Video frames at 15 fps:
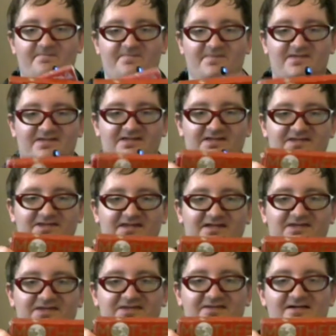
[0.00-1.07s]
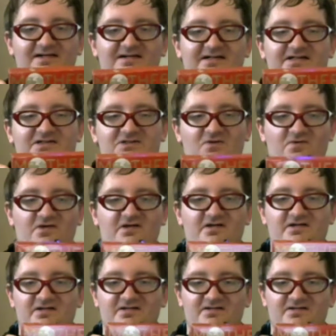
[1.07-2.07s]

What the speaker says: This is like slightly shorter.